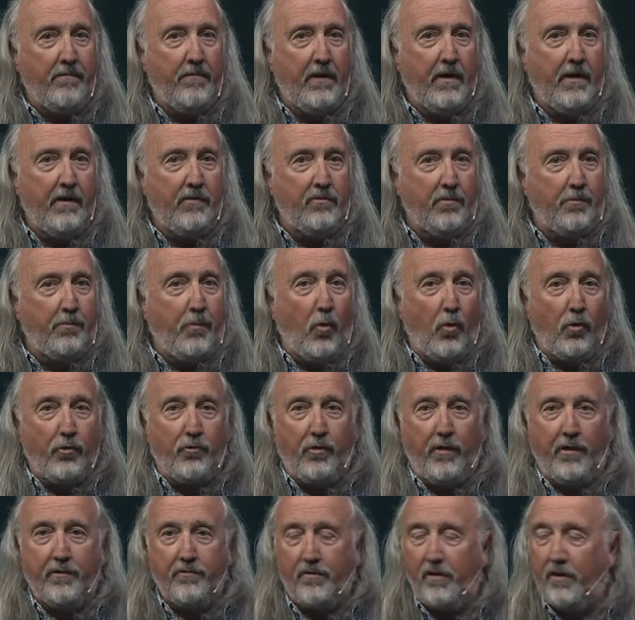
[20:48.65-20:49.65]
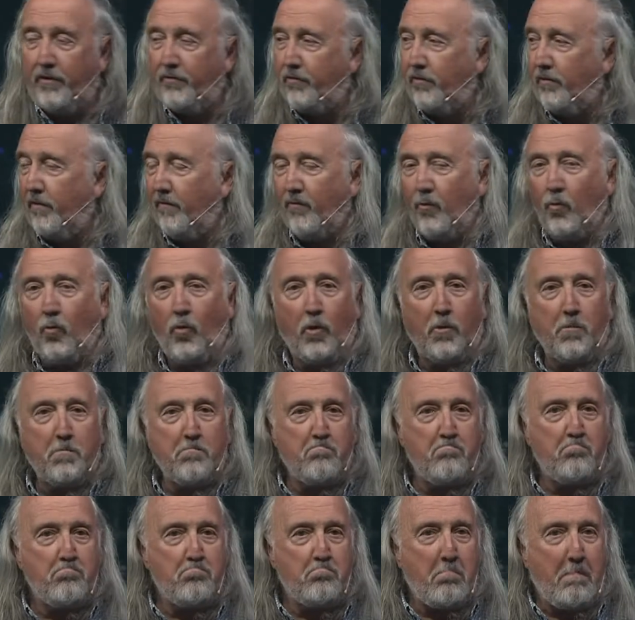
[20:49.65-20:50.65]
is a poor translation of the word.
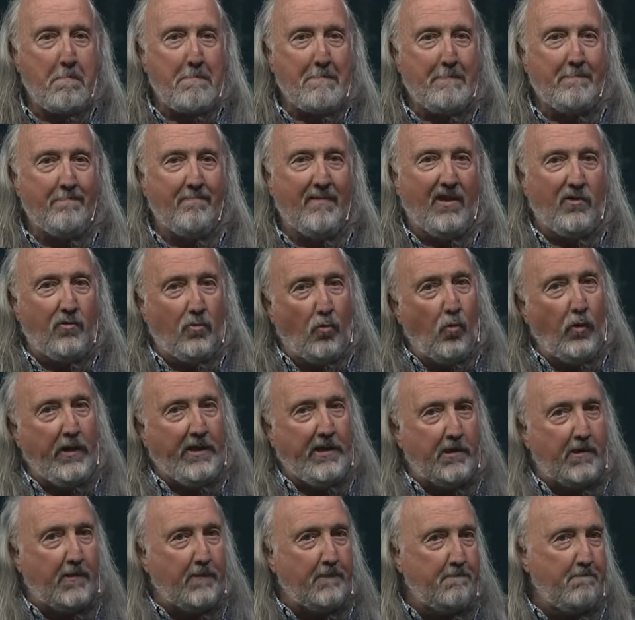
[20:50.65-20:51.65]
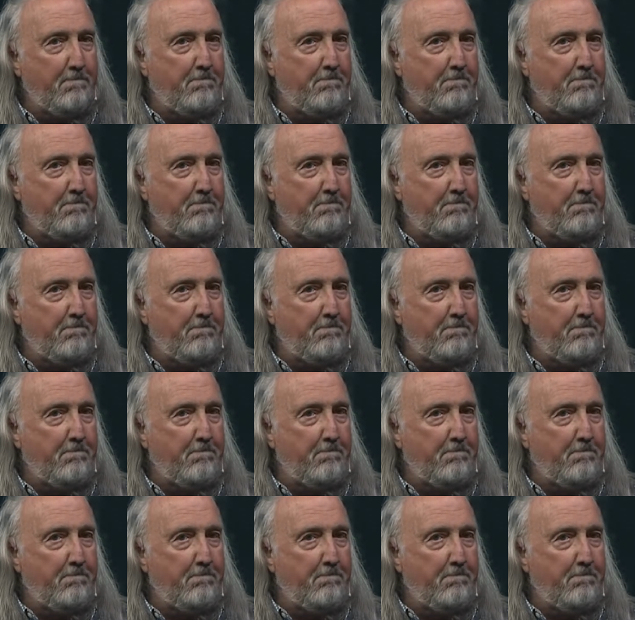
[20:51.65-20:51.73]
It's weak.